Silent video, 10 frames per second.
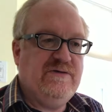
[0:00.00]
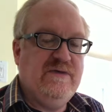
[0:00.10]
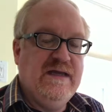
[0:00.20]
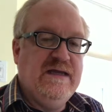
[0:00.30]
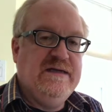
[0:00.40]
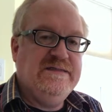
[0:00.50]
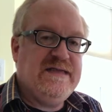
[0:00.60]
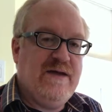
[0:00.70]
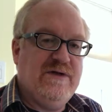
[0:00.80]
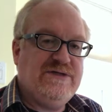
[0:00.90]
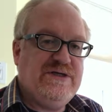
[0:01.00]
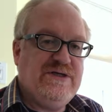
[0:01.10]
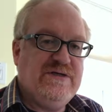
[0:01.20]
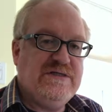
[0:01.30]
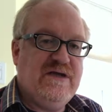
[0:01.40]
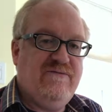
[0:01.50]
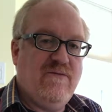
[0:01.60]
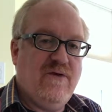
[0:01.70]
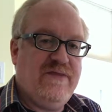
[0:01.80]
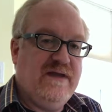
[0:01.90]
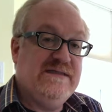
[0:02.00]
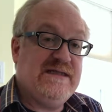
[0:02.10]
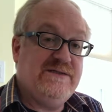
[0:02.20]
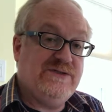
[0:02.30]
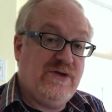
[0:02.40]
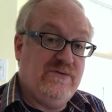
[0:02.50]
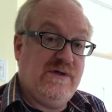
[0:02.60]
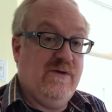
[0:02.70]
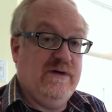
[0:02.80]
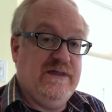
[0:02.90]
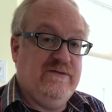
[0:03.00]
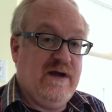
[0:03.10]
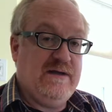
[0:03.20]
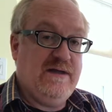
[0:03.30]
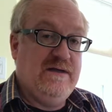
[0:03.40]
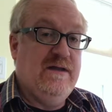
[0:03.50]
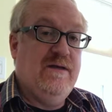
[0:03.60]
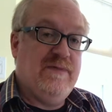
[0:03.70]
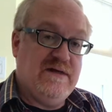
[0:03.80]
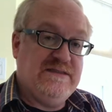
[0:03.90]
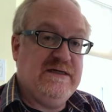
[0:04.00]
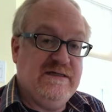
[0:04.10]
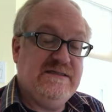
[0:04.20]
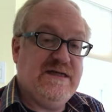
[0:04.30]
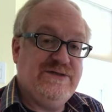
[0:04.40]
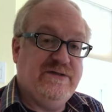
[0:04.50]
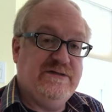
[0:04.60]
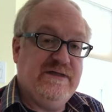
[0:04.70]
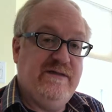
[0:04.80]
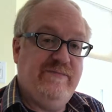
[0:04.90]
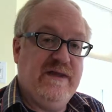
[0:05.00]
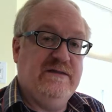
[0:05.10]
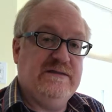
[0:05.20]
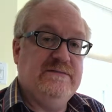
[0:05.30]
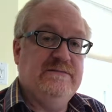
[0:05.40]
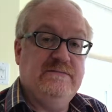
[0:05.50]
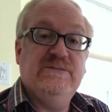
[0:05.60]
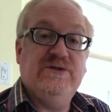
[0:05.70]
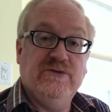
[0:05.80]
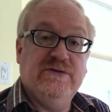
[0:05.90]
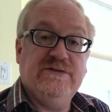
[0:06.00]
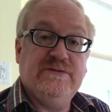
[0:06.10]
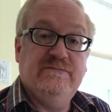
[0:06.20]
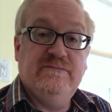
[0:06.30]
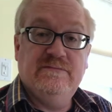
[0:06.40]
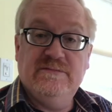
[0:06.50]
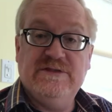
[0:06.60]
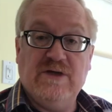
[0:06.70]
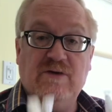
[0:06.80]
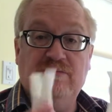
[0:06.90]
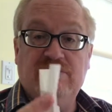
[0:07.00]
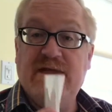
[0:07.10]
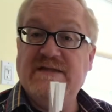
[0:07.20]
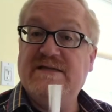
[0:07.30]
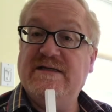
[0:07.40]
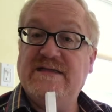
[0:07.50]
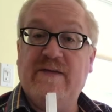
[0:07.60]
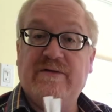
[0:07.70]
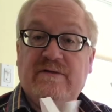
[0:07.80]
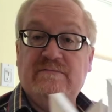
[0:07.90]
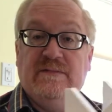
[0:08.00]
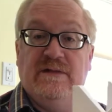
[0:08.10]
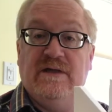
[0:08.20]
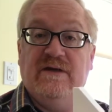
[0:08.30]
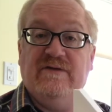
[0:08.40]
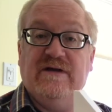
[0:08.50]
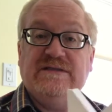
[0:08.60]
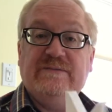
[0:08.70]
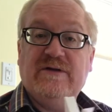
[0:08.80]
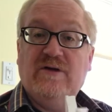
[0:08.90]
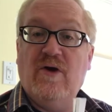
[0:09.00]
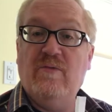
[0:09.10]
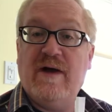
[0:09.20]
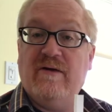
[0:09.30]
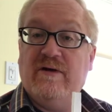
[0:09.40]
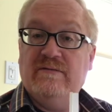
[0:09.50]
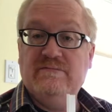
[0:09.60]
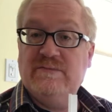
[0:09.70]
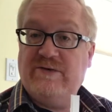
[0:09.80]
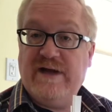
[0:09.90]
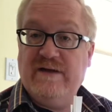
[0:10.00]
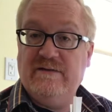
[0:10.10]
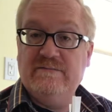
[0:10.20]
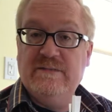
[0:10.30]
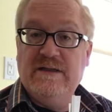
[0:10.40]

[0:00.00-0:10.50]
you is how much you use it for things that don't go on the rocket, but are still essential to the build. Tools. So as an example, a very simple low power cradle.